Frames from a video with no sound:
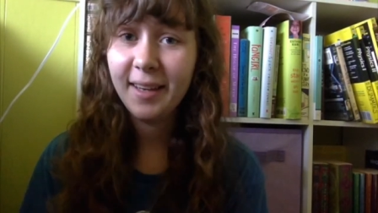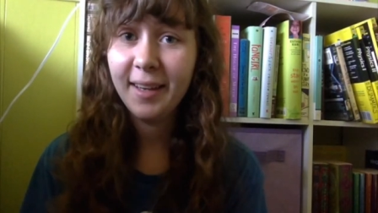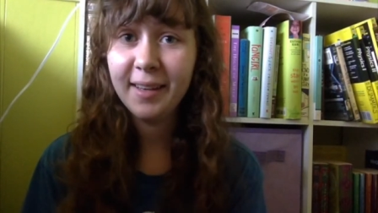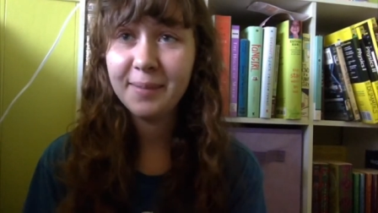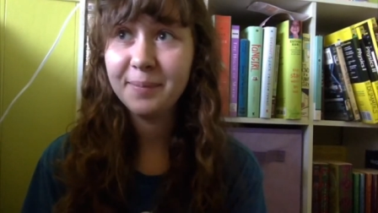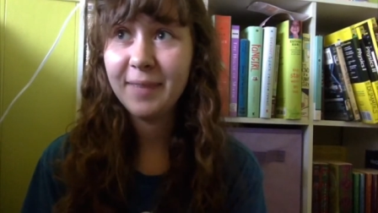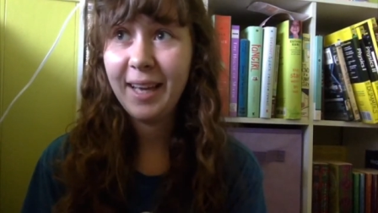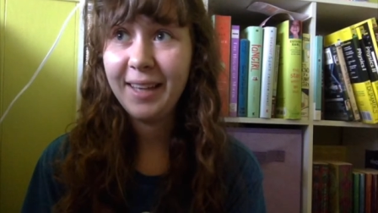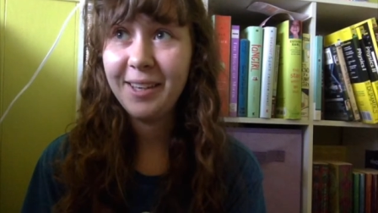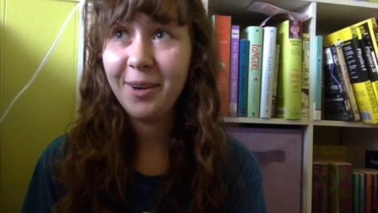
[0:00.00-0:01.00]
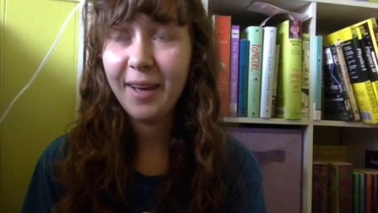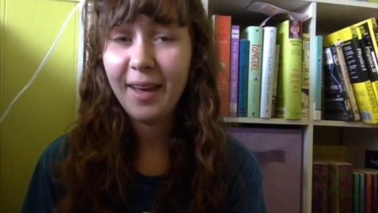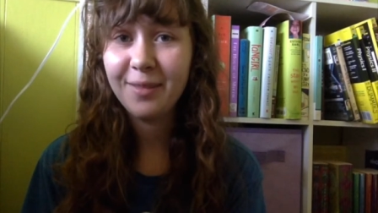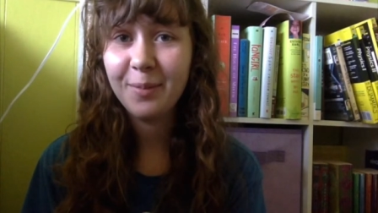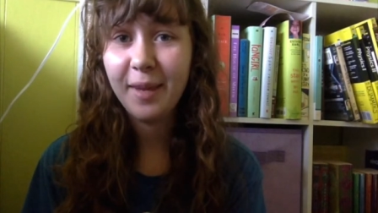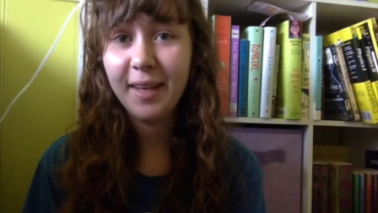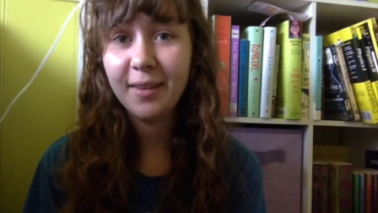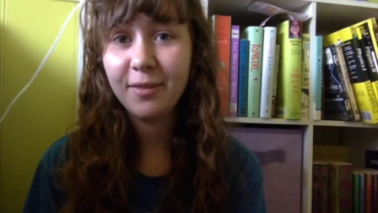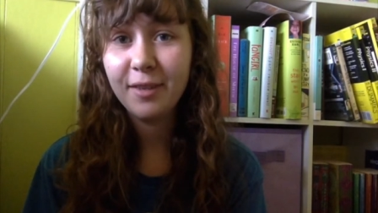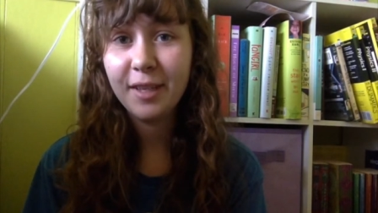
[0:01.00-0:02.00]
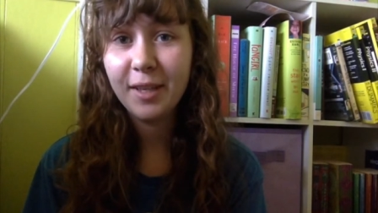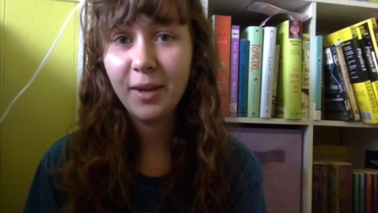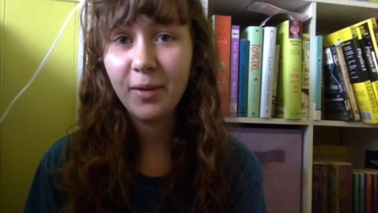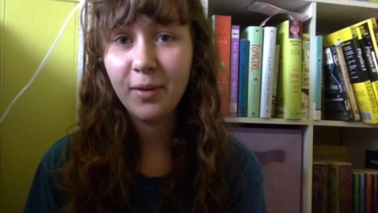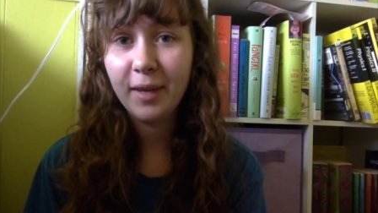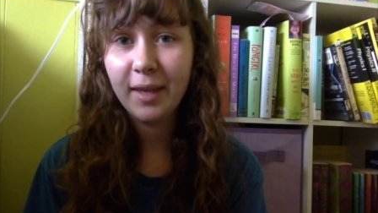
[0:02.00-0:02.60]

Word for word: Um, I know I haven't made a video